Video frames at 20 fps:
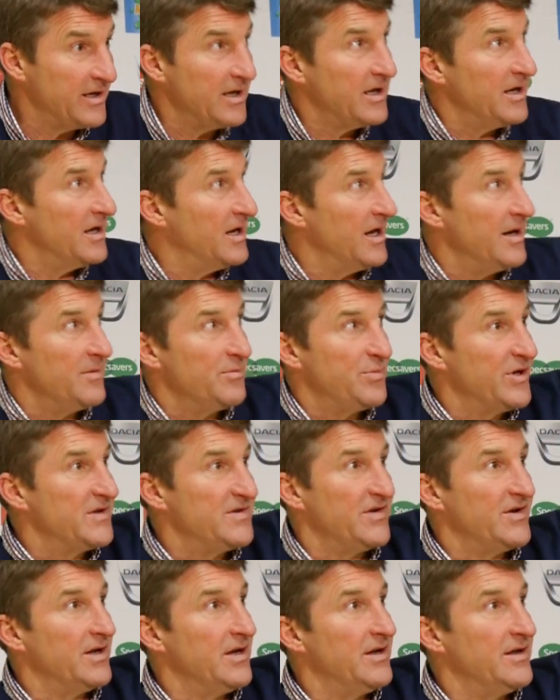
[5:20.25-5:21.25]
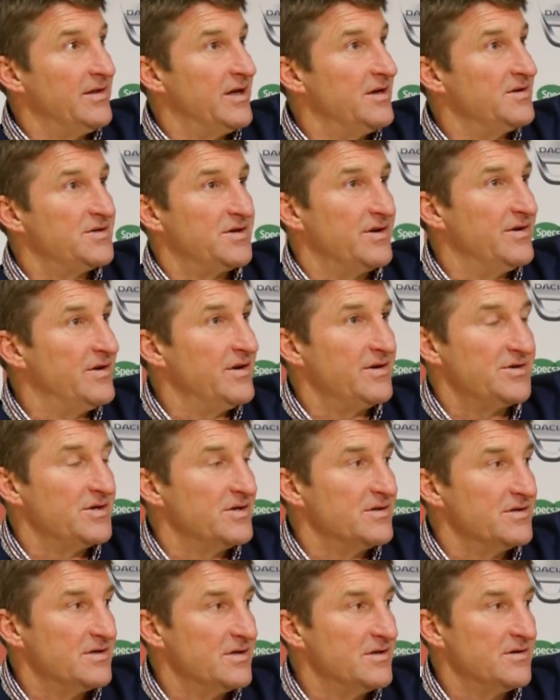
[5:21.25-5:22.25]
kicking game, particularly in those
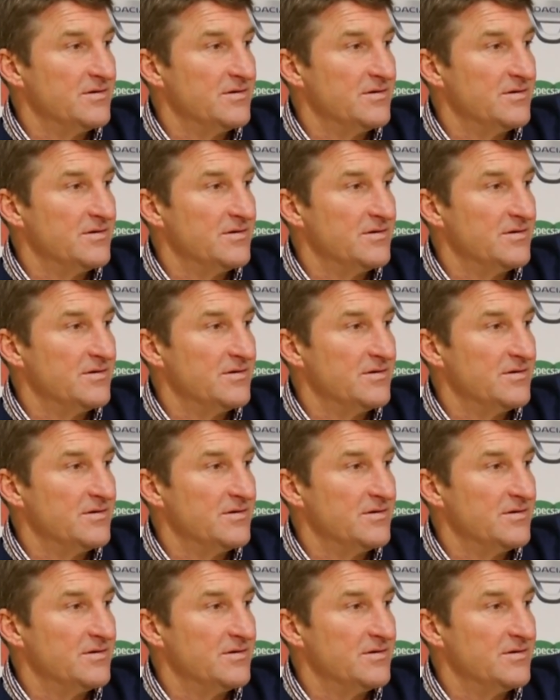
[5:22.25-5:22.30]
conditions.